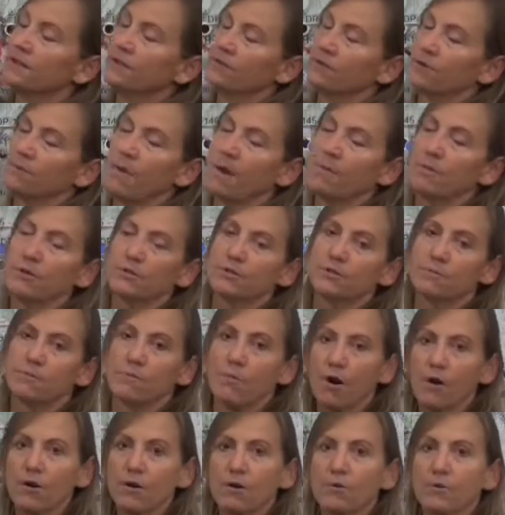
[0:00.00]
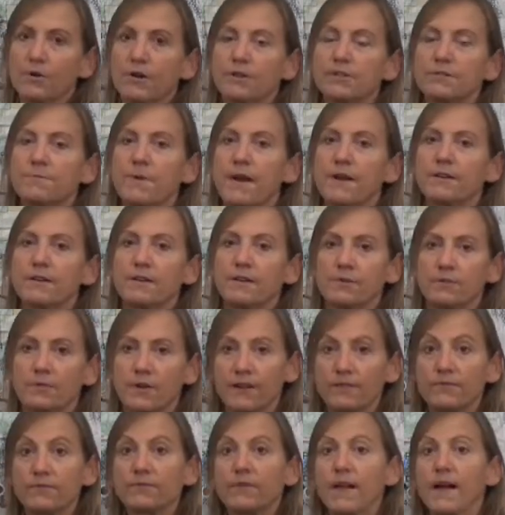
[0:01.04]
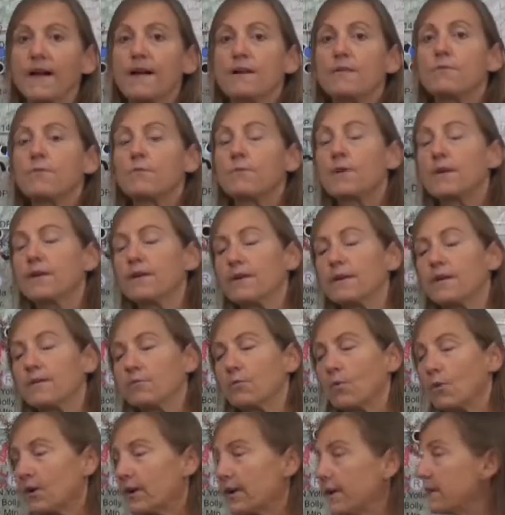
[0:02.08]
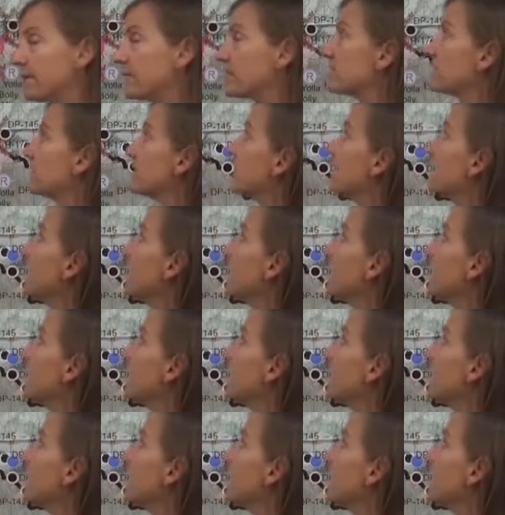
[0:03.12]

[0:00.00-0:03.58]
Remember, tomorrow we're expecting red flag warnings.